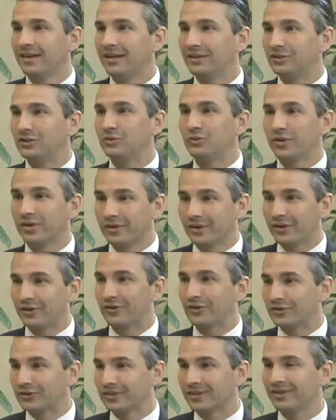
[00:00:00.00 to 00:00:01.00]
As you well know,
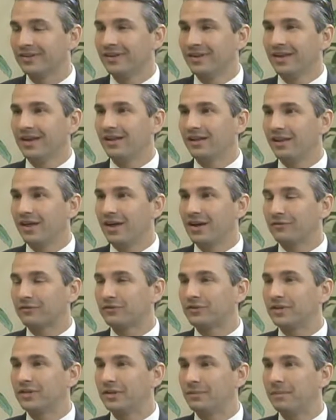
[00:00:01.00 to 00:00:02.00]
there's a lot
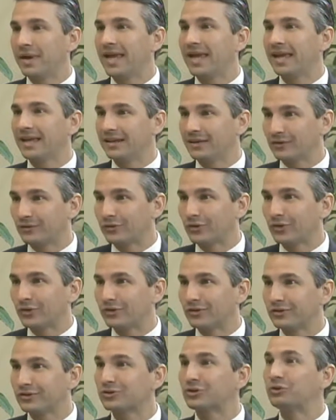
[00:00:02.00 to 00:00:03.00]
of demand
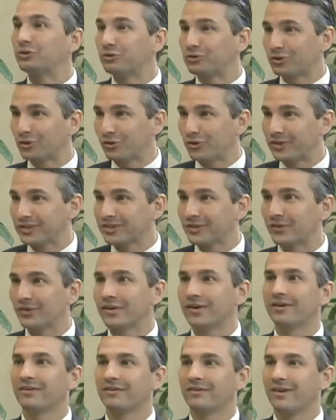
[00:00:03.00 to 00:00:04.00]
for school choice
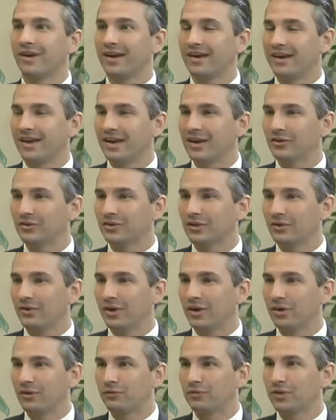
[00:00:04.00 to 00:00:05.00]
going on right now,
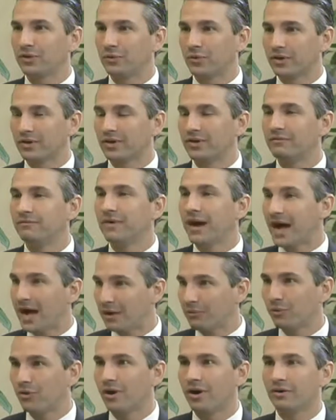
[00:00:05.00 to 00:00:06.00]
so hopefully we're a
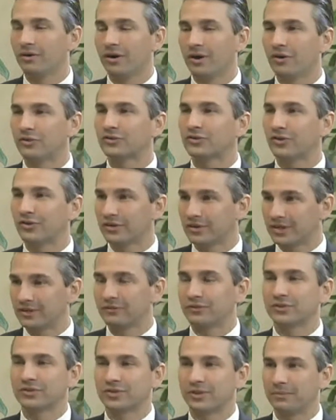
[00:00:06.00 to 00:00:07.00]
viable
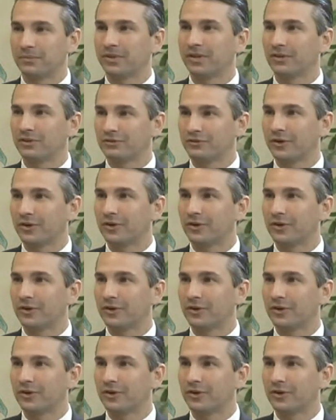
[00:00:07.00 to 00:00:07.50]
alternative for some of those